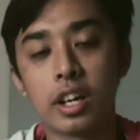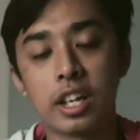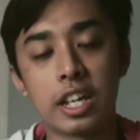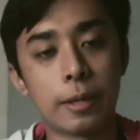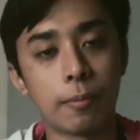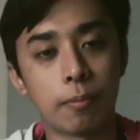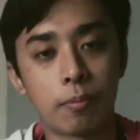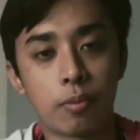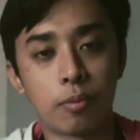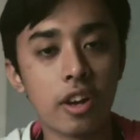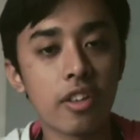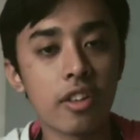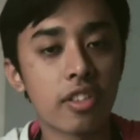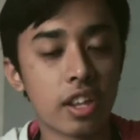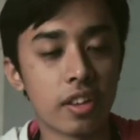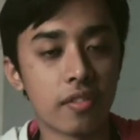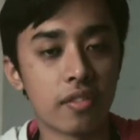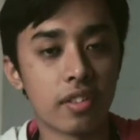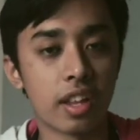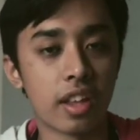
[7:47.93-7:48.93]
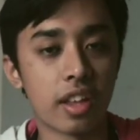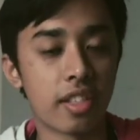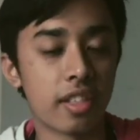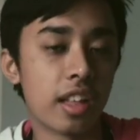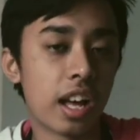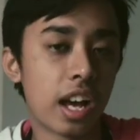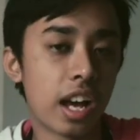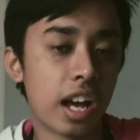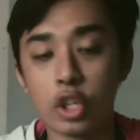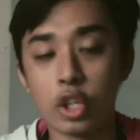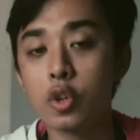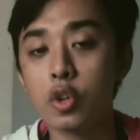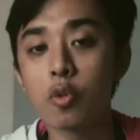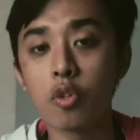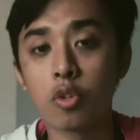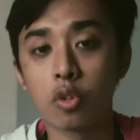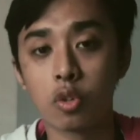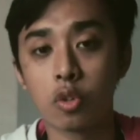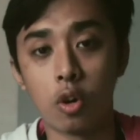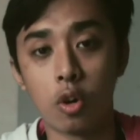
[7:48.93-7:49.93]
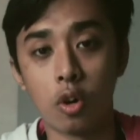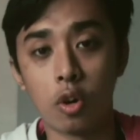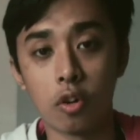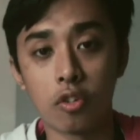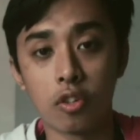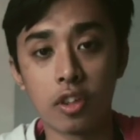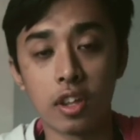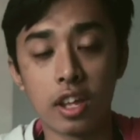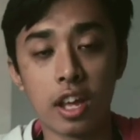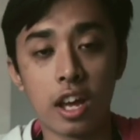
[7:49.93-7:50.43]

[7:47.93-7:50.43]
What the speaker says: impressive is that new stores